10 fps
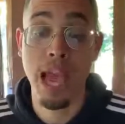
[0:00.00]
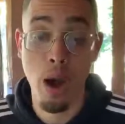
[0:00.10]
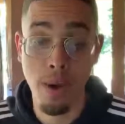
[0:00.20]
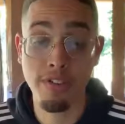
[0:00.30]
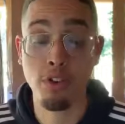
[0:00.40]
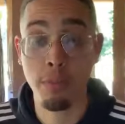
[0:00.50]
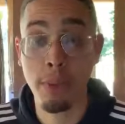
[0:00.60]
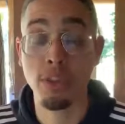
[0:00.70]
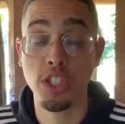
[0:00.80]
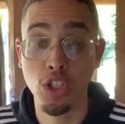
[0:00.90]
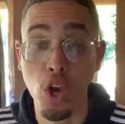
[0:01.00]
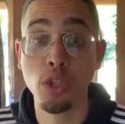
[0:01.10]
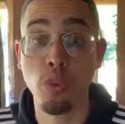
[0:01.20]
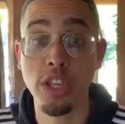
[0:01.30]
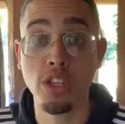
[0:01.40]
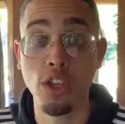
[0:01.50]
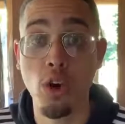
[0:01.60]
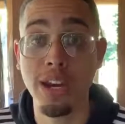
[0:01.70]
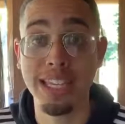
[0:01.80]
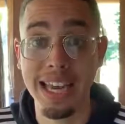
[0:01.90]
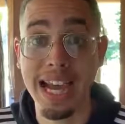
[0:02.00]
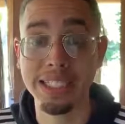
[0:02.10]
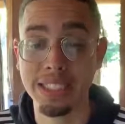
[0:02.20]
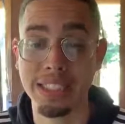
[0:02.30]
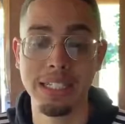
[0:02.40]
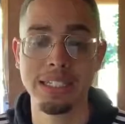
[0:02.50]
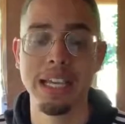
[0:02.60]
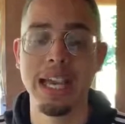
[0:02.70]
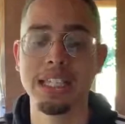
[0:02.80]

However, remember, the only way you can go ahead and get access to this